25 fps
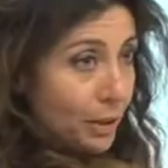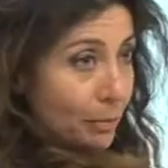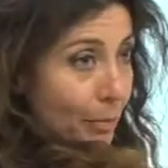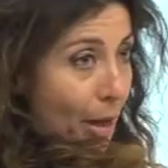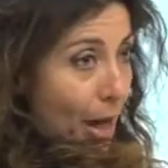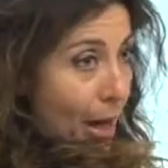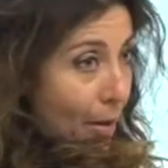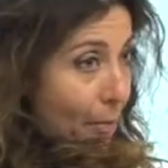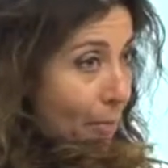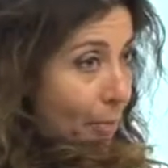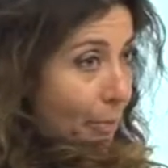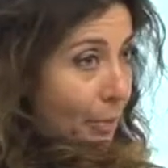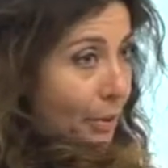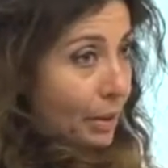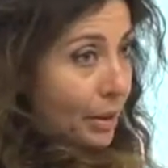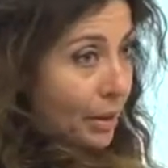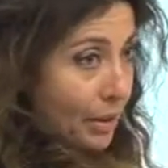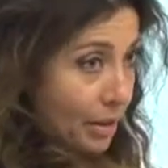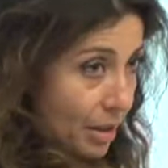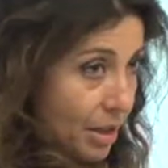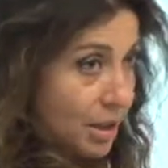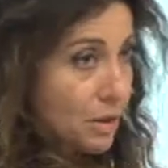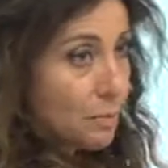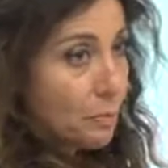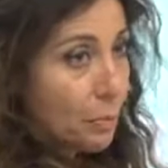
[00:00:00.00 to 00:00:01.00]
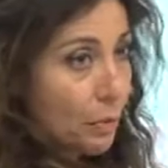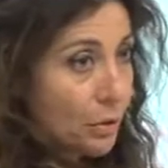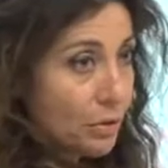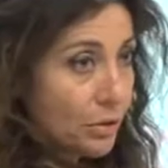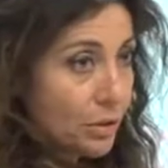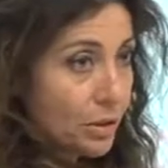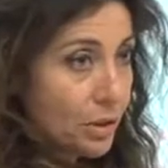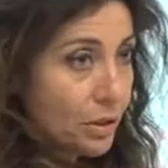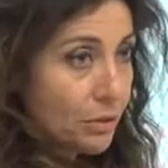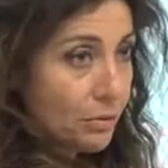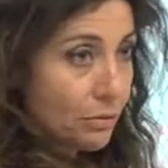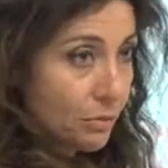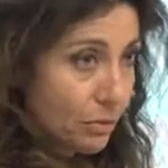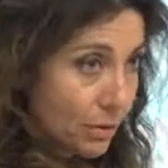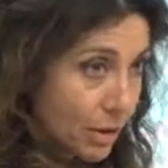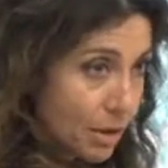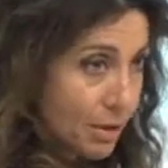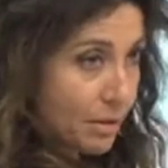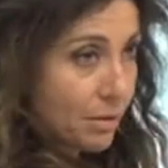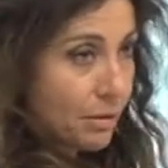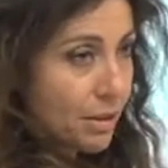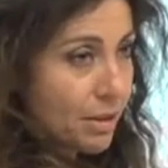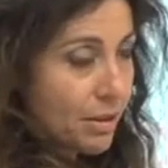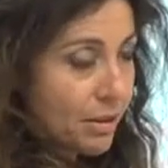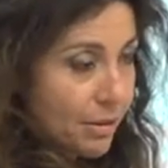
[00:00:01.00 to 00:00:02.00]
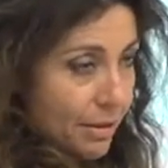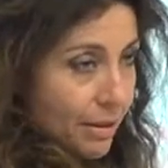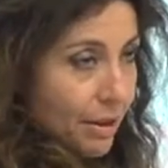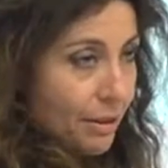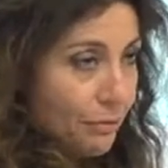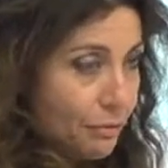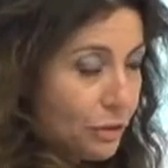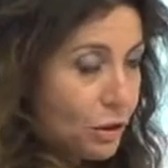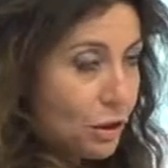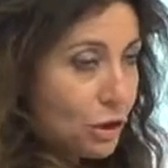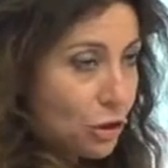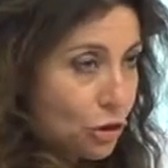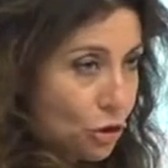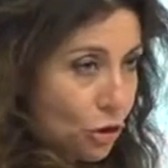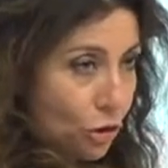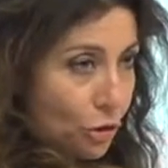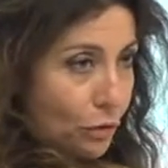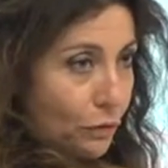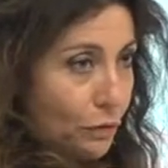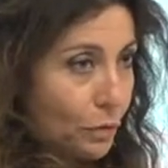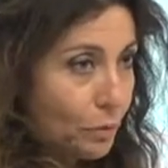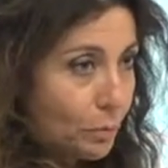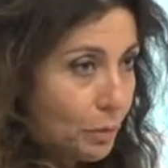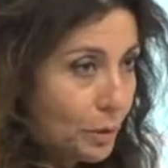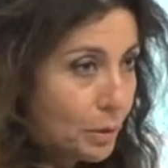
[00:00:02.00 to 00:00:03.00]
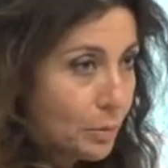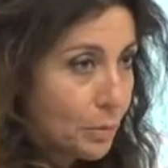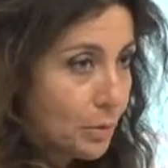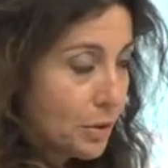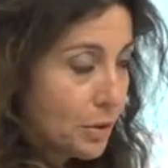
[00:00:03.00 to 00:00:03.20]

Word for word: the map uh, is positive. This, this is definition of complete